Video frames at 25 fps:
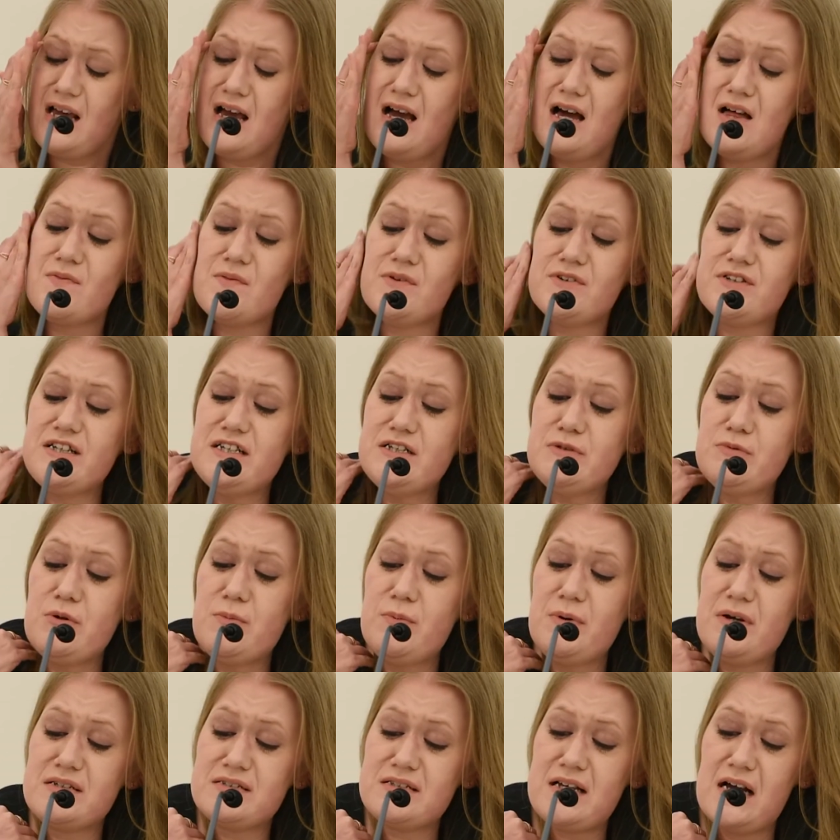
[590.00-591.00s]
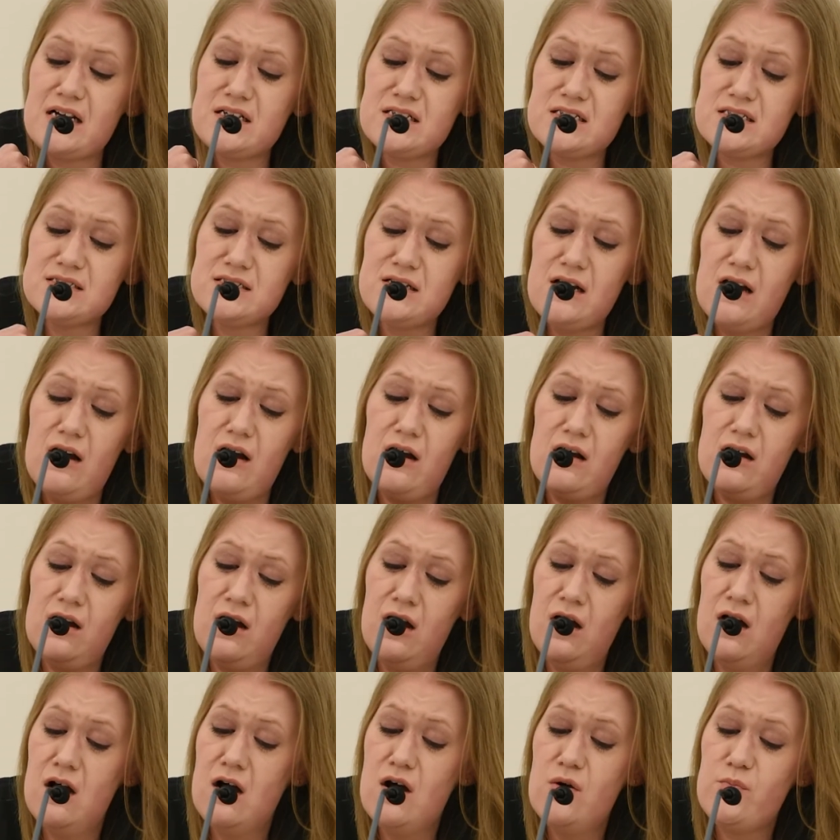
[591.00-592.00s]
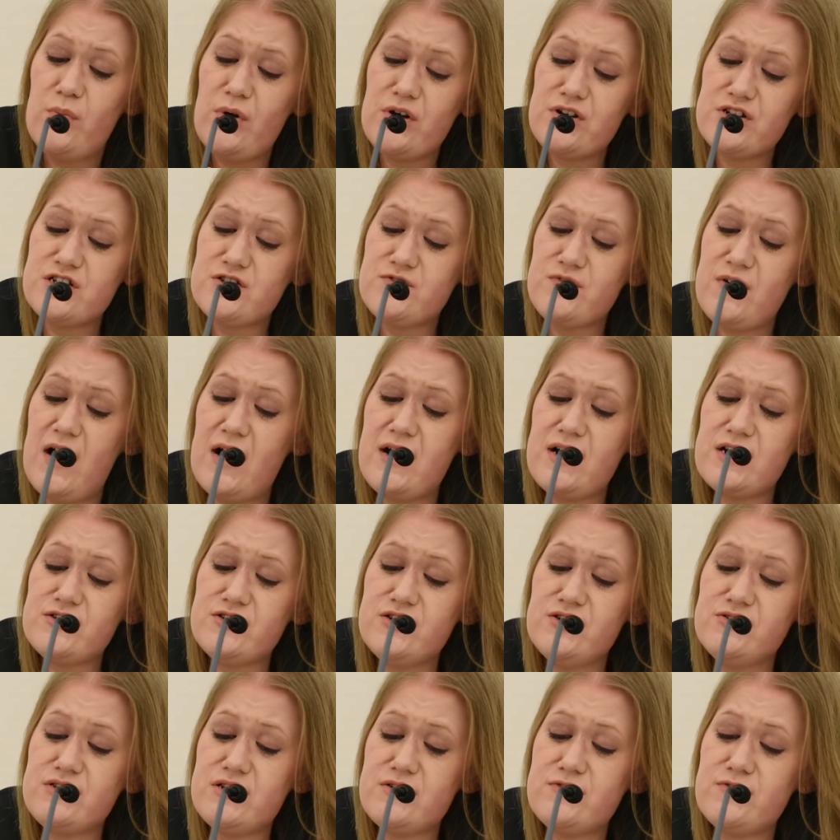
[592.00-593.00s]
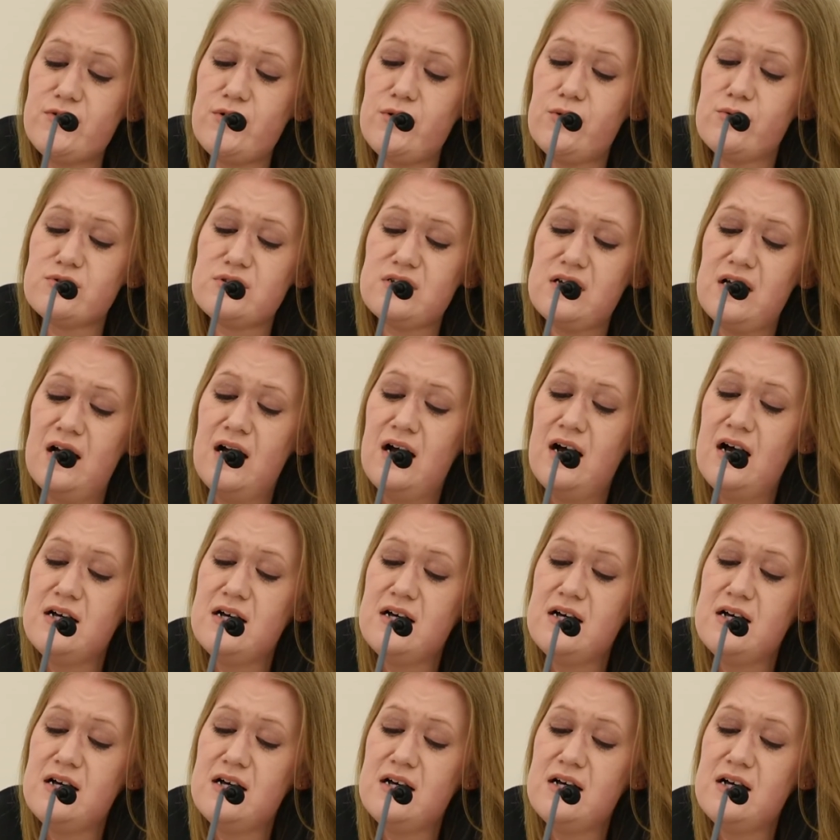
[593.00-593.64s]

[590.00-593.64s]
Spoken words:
and the DWP sanctioned her when she found it too difficult